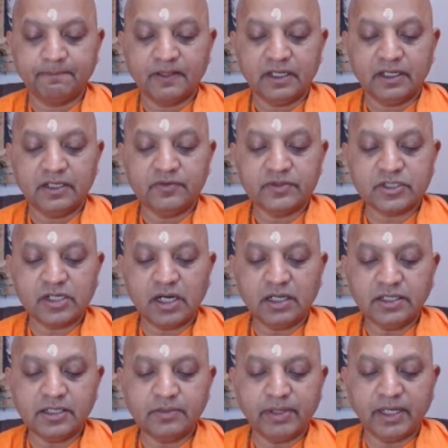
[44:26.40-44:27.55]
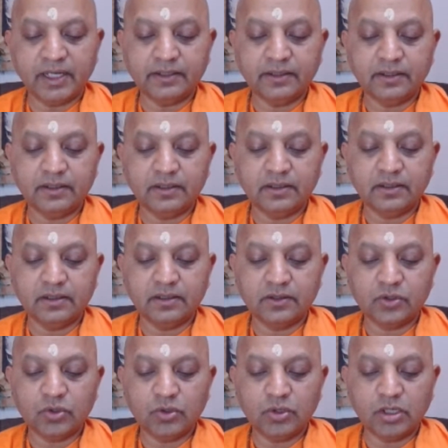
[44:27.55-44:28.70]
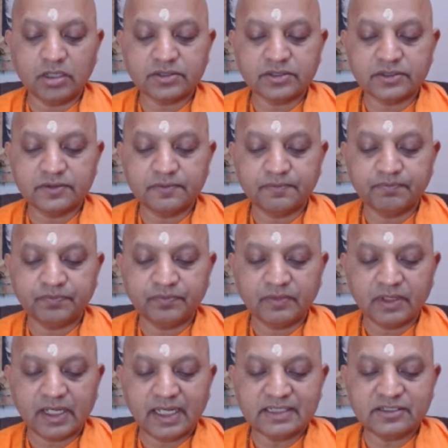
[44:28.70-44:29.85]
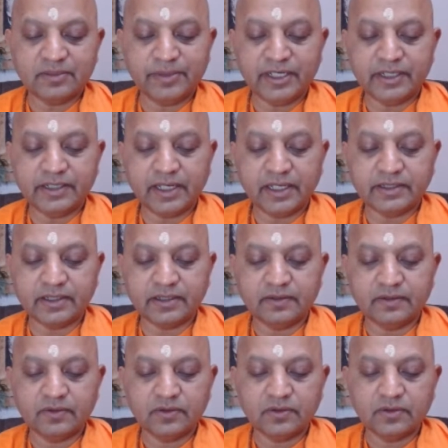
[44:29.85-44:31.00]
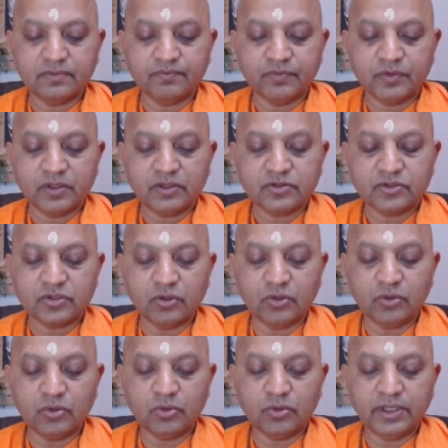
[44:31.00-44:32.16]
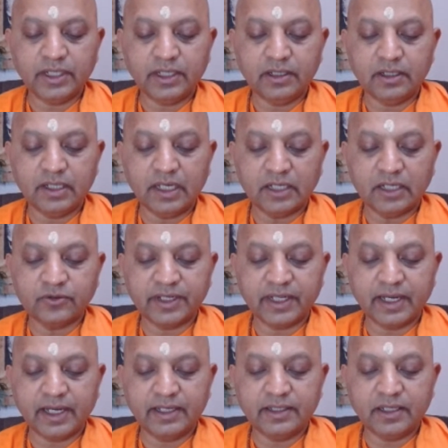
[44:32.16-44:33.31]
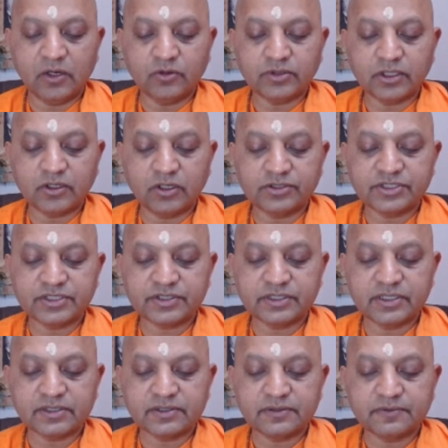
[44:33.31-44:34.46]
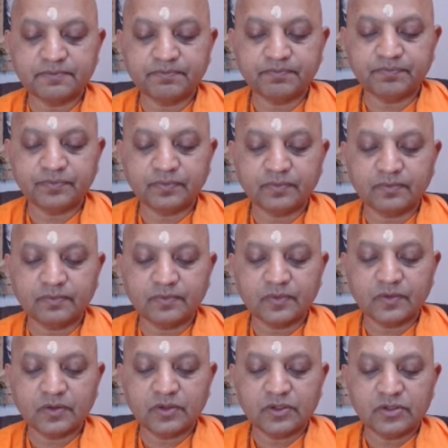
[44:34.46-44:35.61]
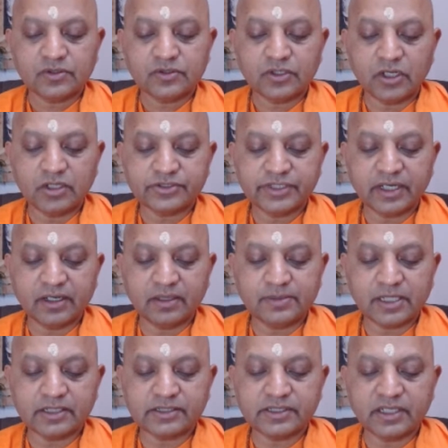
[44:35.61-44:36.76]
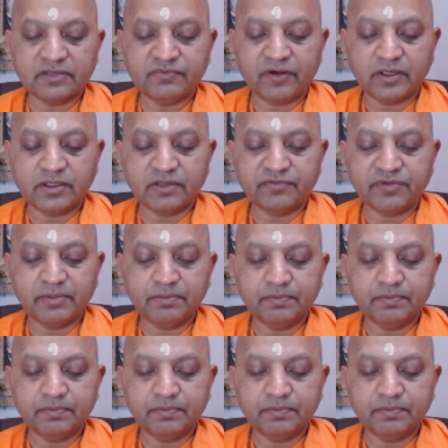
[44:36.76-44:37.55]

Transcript: He was guarded by two dogs as he meditated. Slowly, Latu regained outer consciousness. saw Sri Ramakrishna in front of him